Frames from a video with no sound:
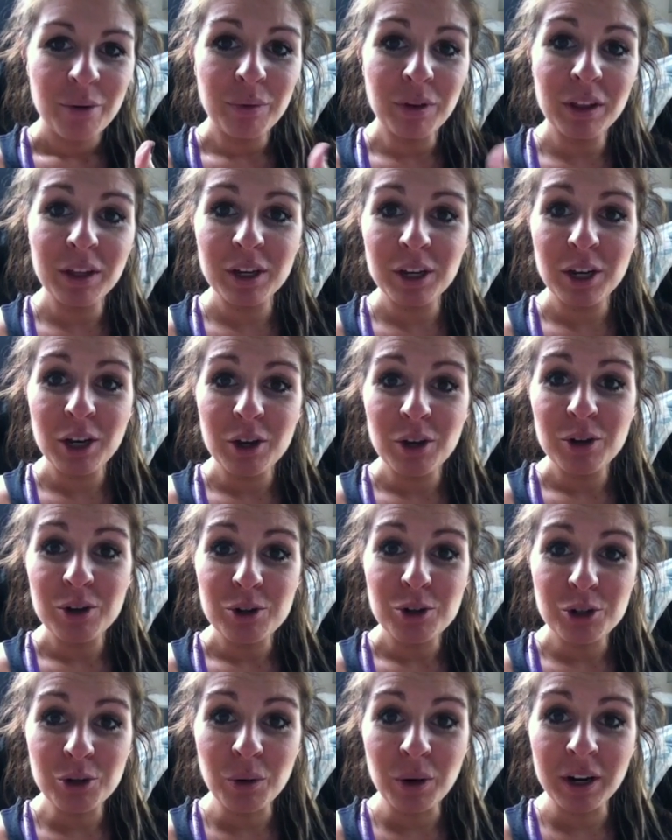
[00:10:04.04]
really
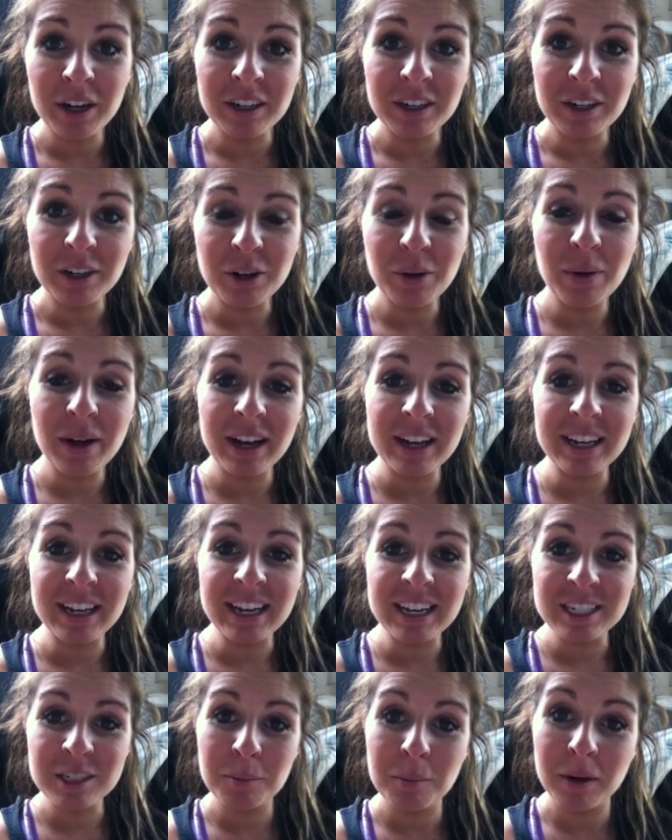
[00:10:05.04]
short, quick
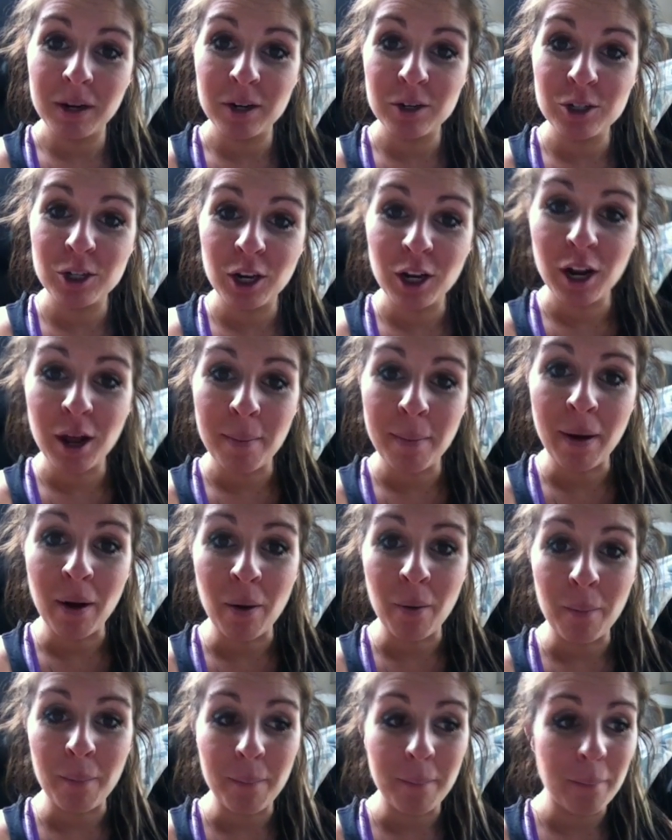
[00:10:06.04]
explanation
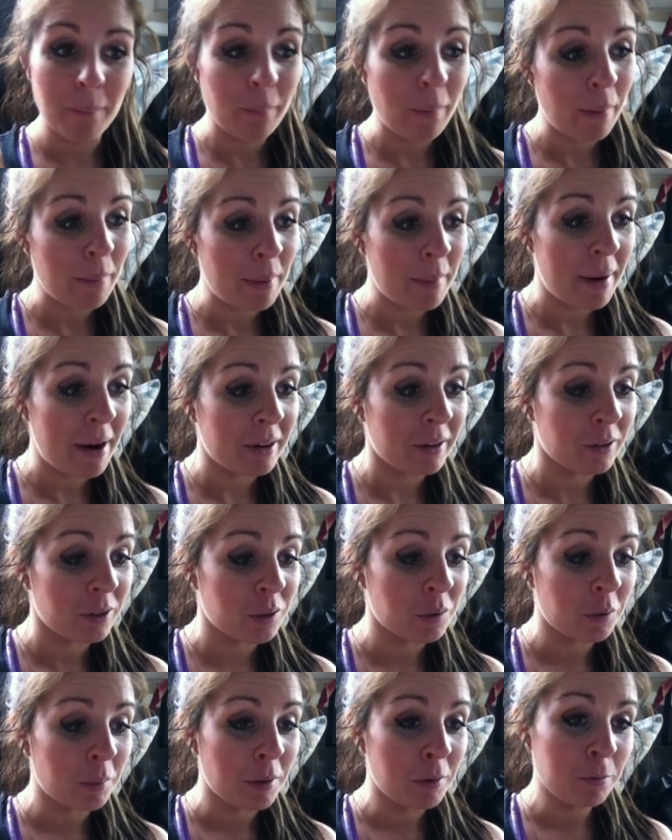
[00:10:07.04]
about what my macros
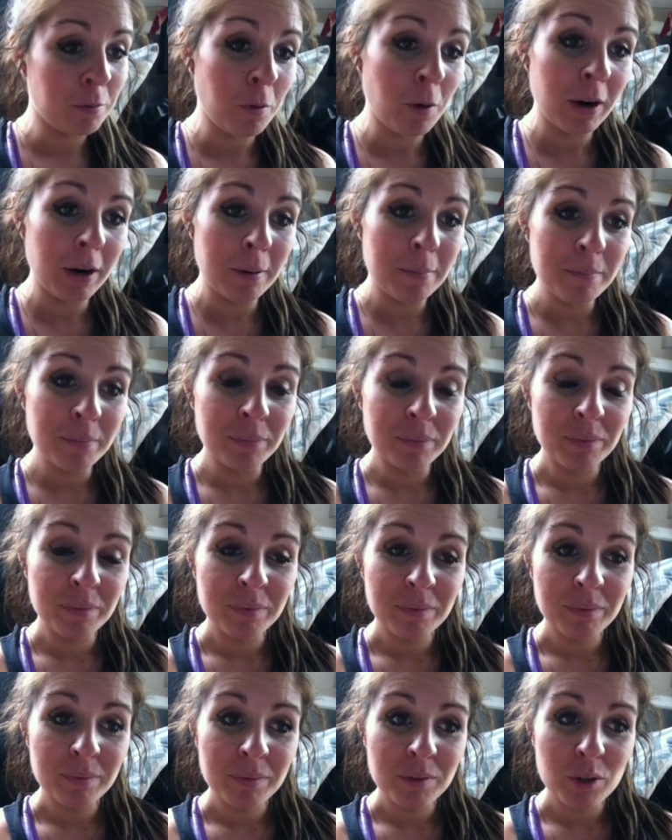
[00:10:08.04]
were before,
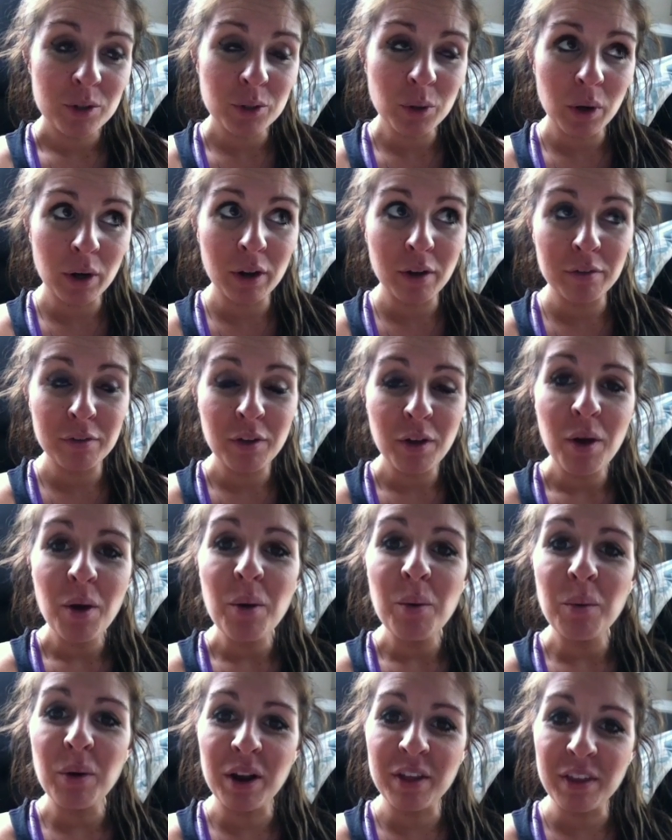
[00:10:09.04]
sort of
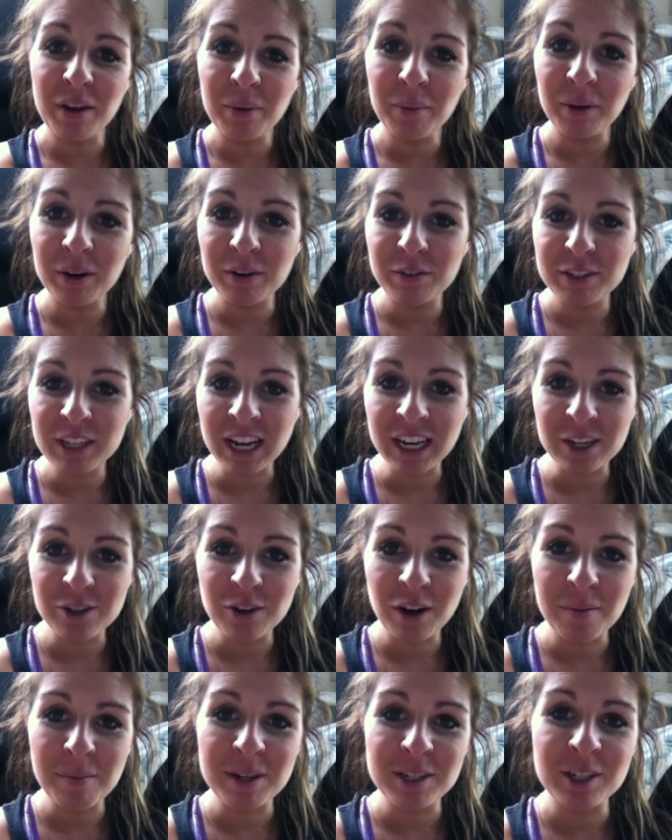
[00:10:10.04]
where they were second
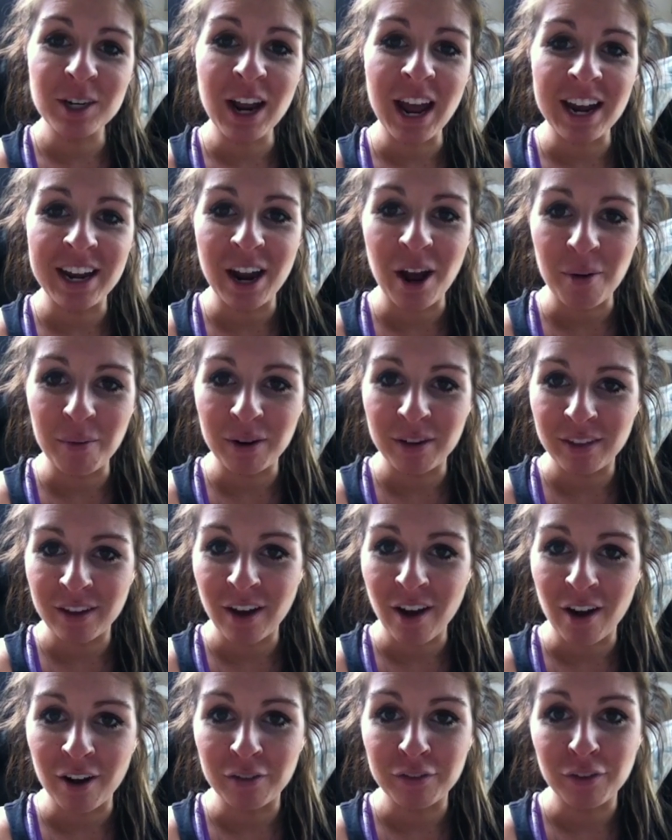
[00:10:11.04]
trimester, and now where they
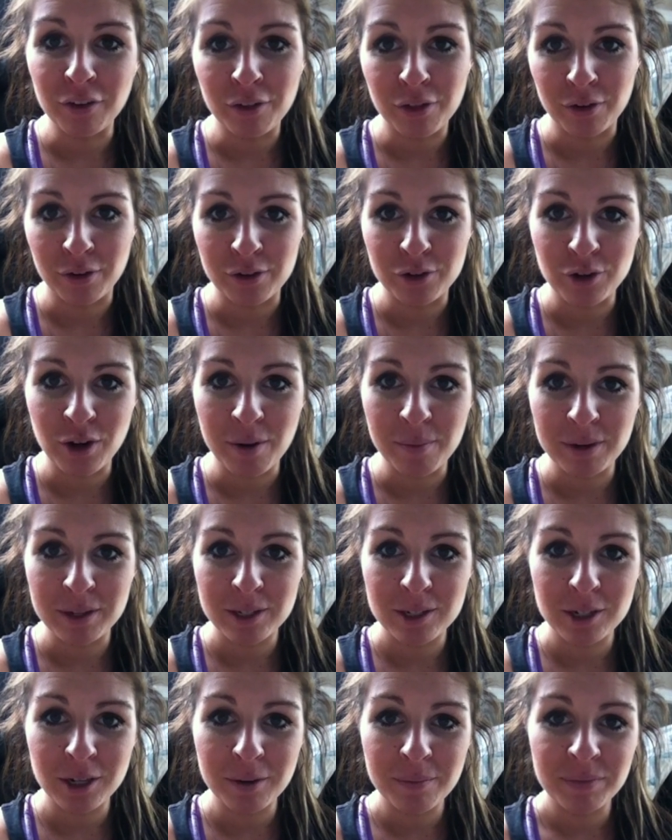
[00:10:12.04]
are for third
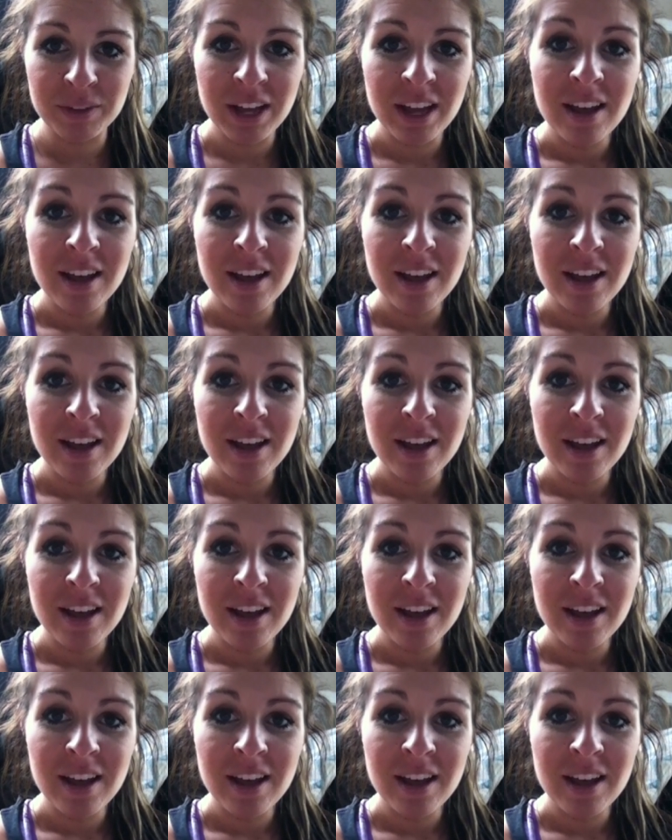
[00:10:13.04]
trimester.